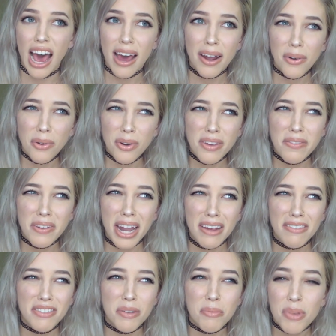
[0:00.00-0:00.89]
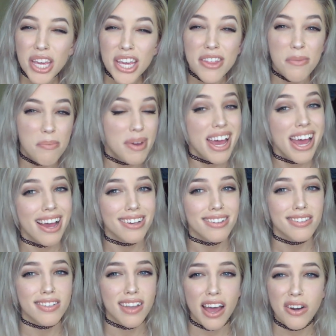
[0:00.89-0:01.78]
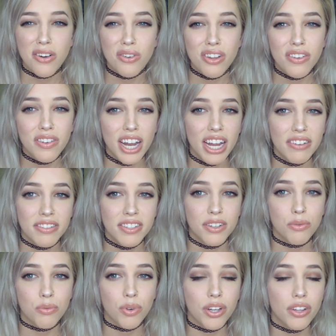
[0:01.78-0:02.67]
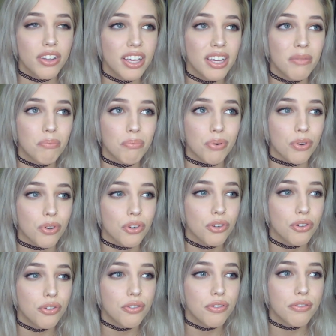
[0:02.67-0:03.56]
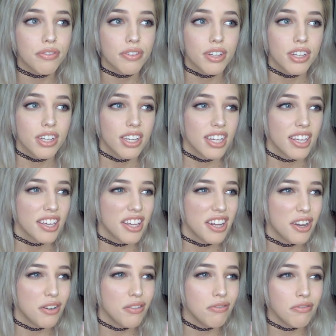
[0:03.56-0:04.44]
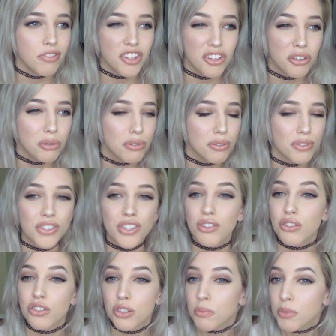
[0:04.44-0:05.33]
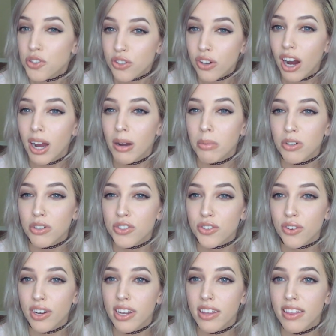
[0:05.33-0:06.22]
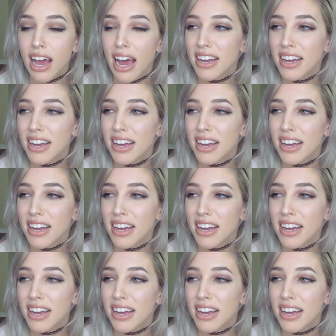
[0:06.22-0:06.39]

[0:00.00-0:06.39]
I don't even have to be the best. I don't even have to really improve, you know, views or subscribers or anything.